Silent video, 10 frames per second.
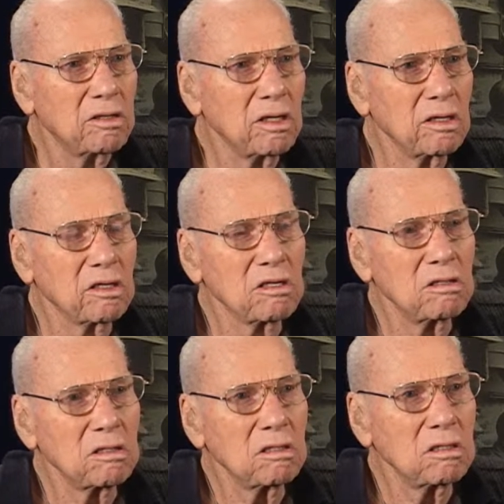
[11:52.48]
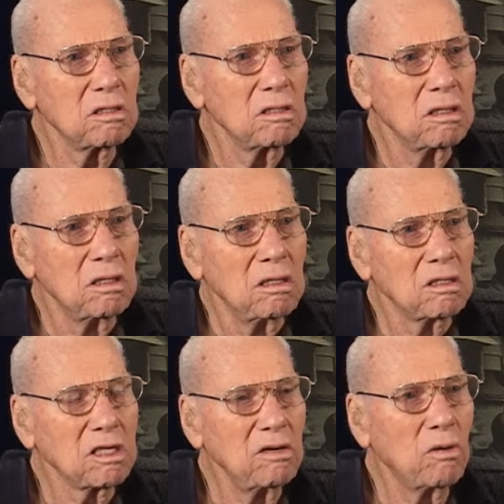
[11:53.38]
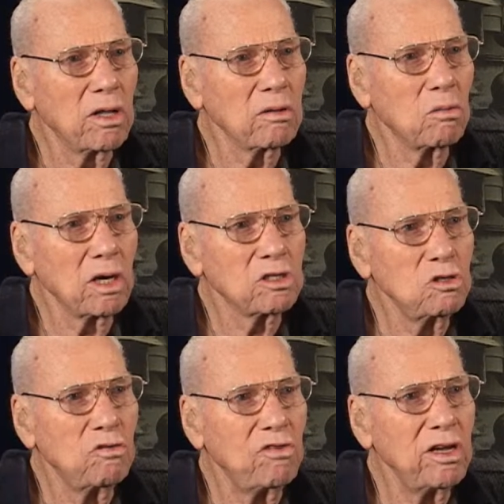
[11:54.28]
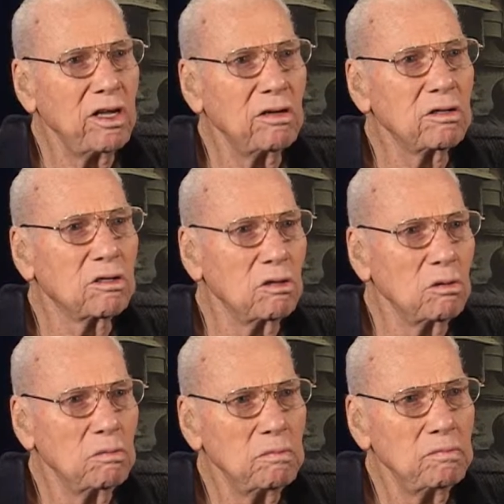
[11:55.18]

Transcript: To see what, what you fit into.